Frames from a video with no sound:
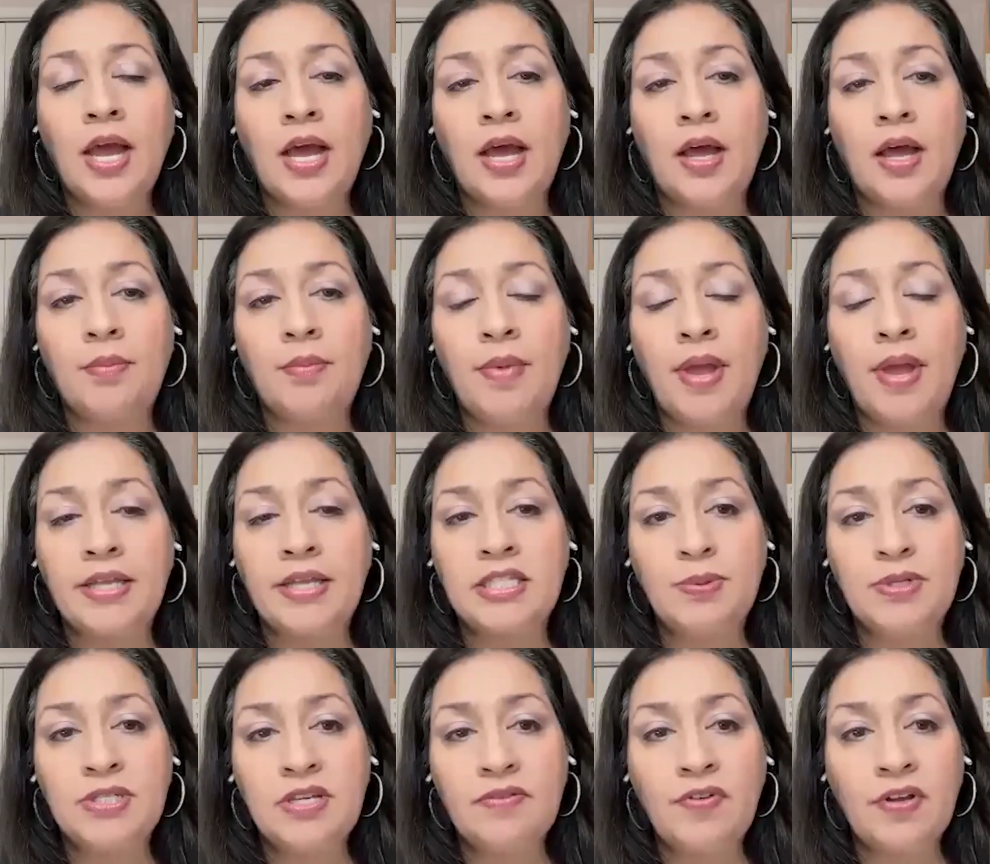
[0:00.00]
And
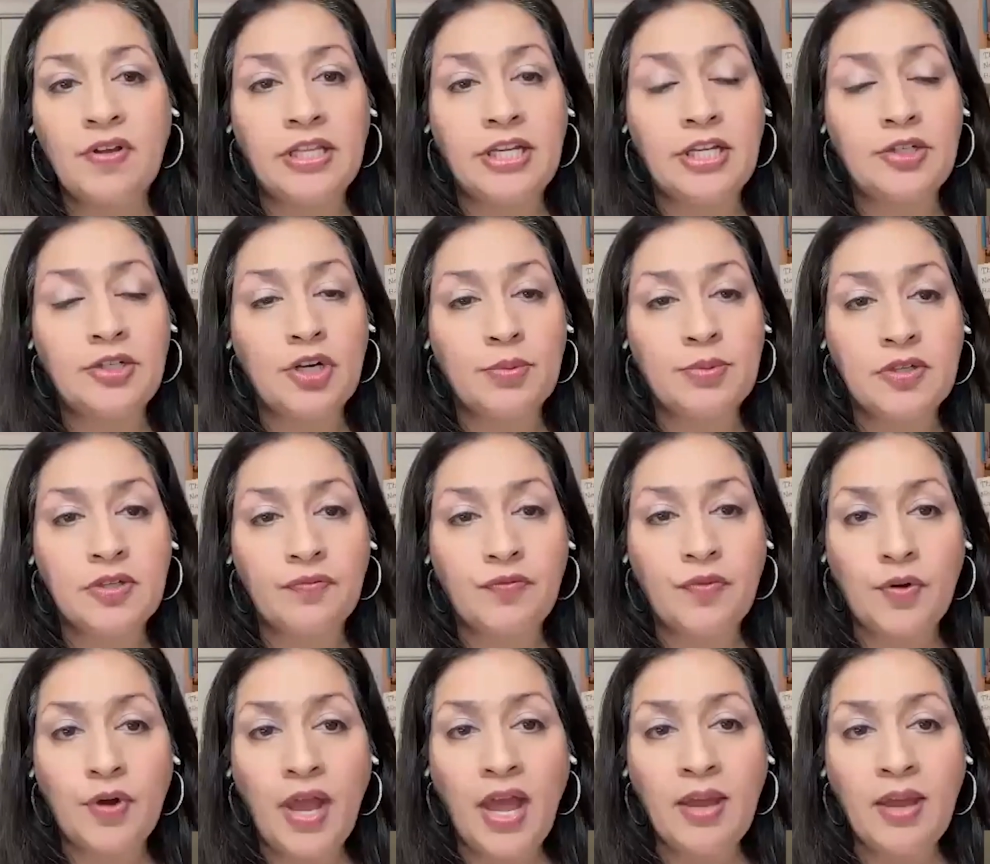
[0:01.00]
specifically in terms of
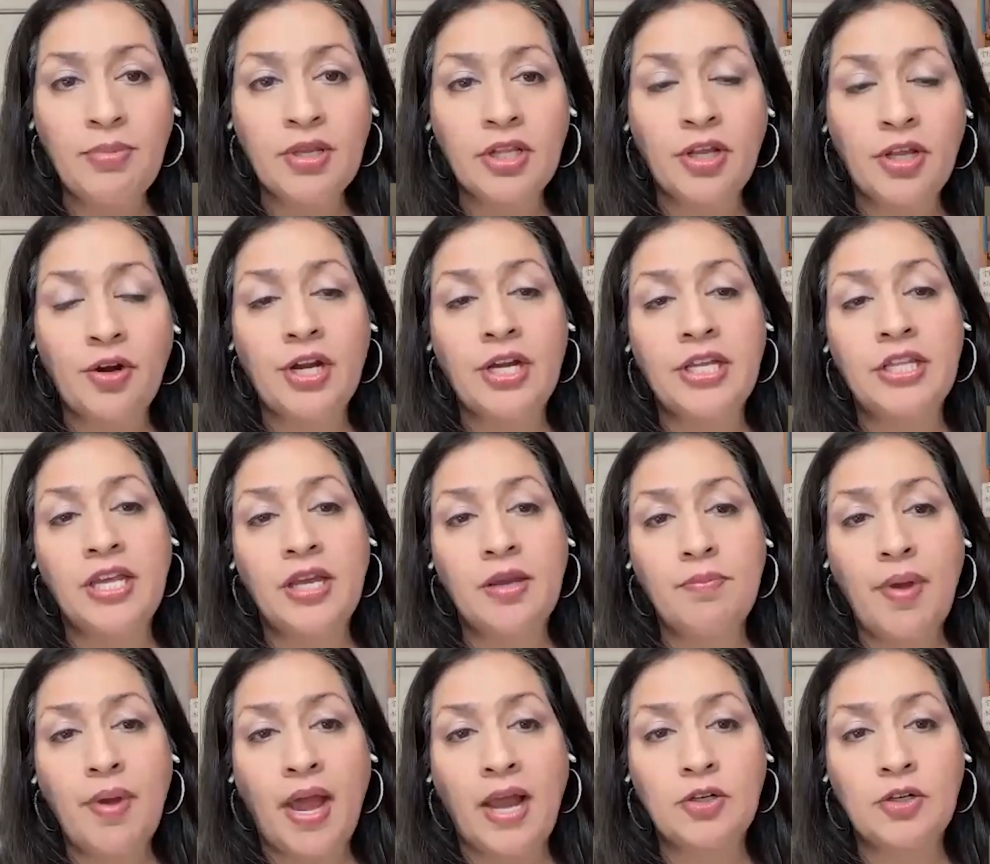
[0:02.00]
vocabulary, the
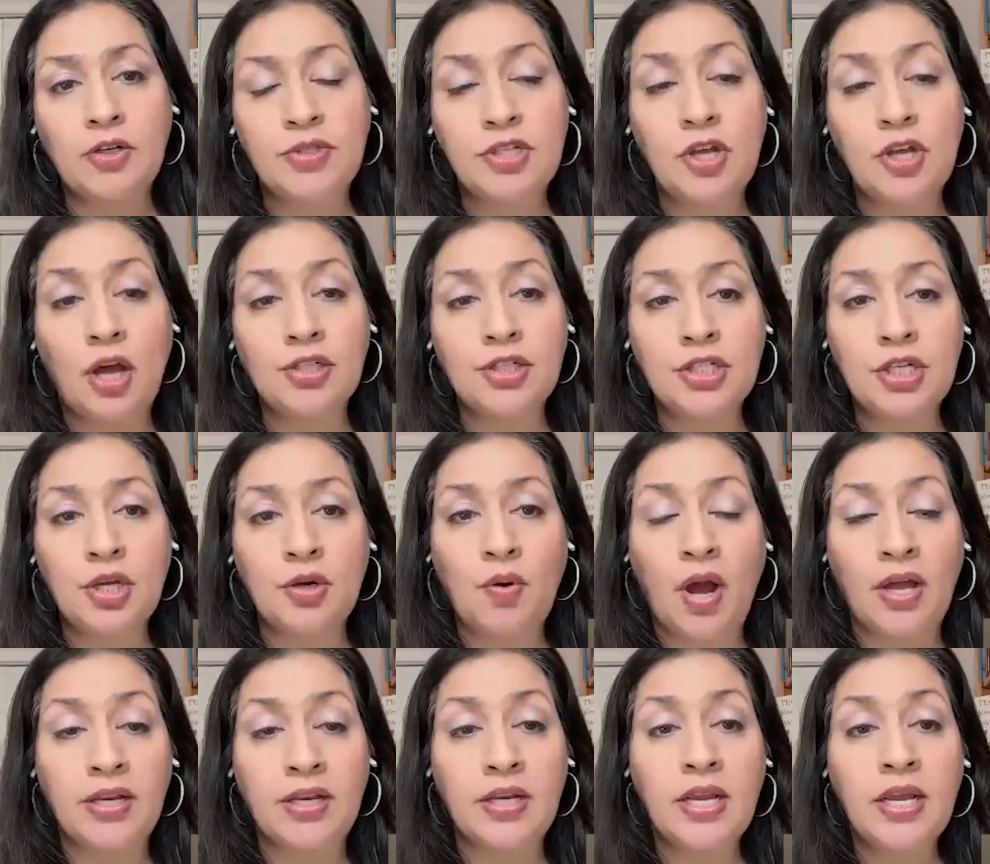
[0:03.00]
impact was also
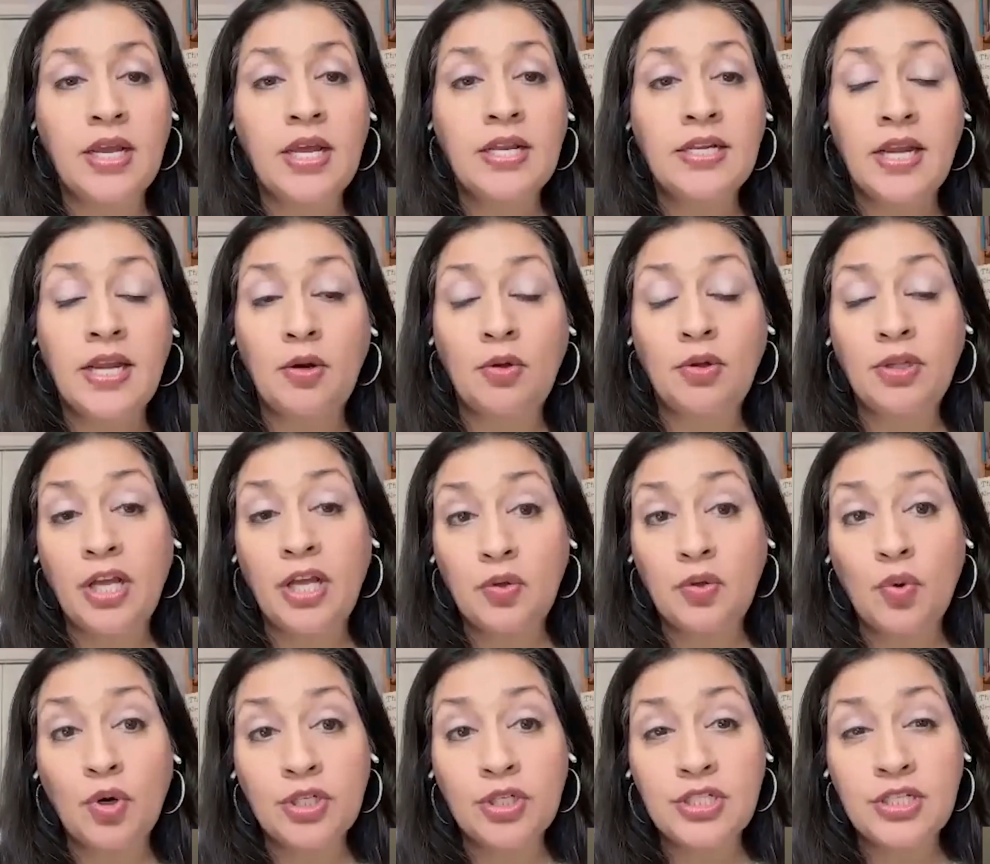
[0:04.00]
on not only on
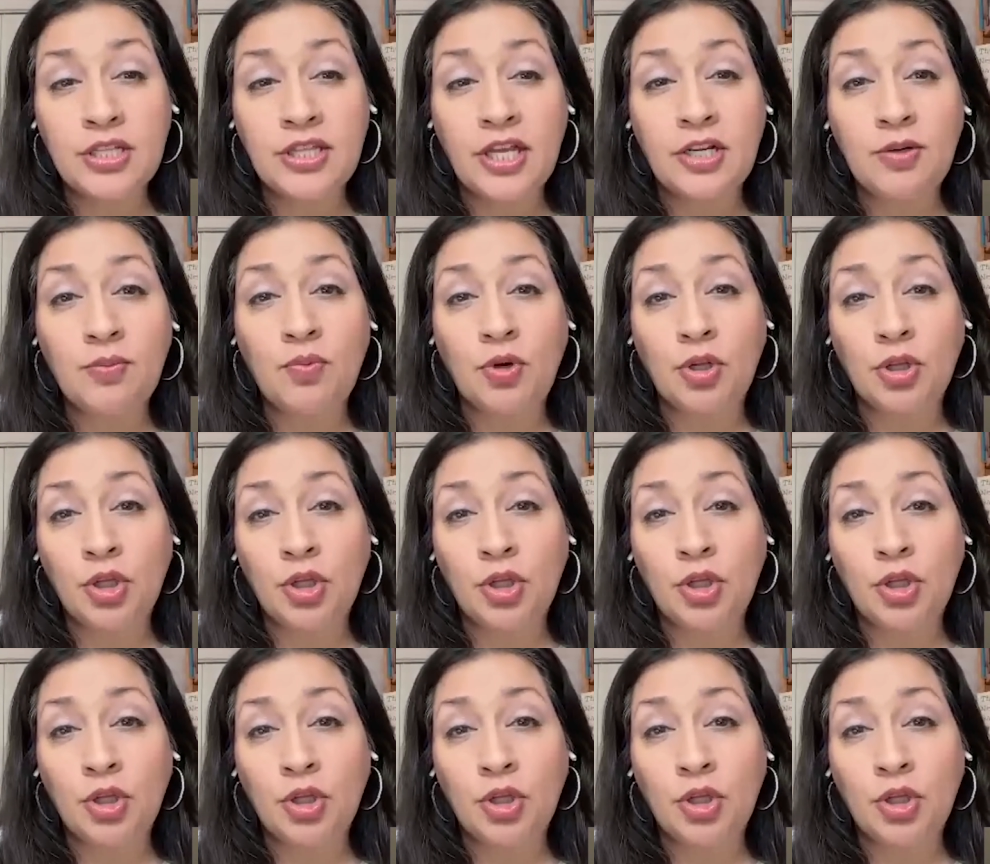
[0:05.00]
the words that they